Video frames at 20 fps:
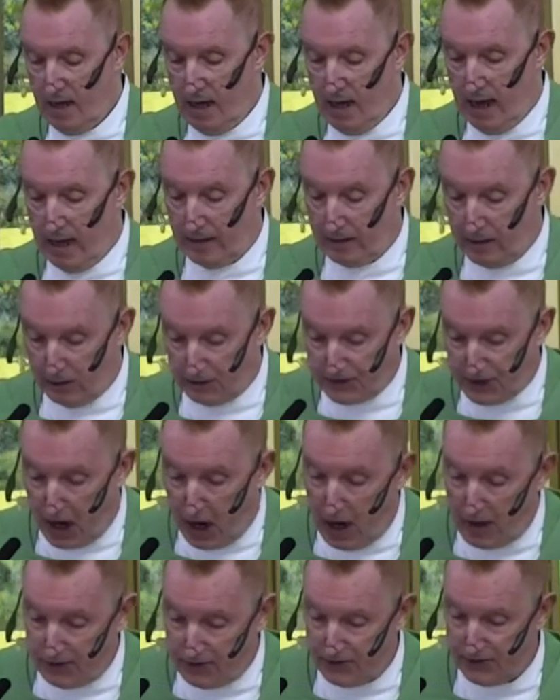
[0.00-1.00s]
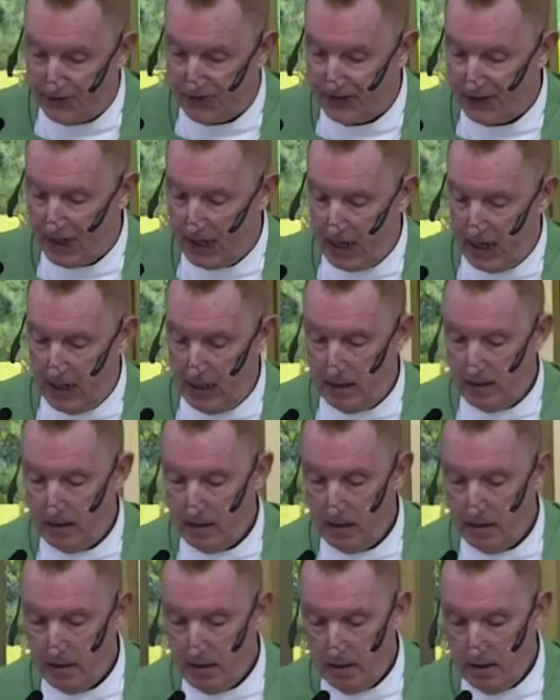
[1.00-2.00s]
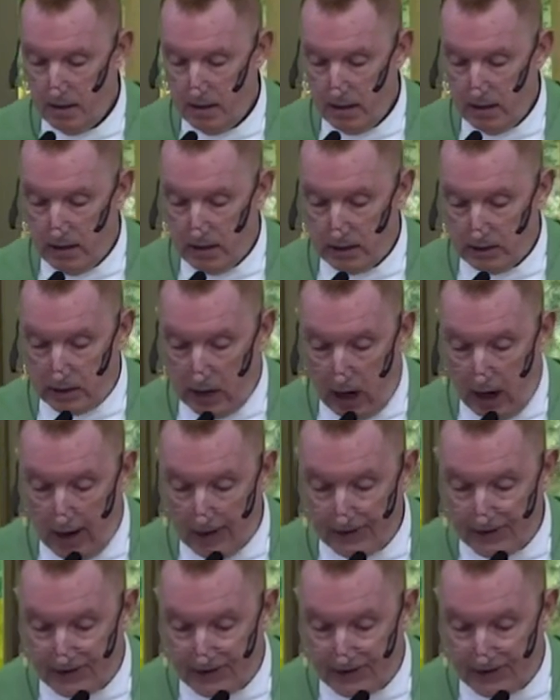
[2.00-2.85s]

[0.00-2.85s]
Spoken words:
And goes on to say, God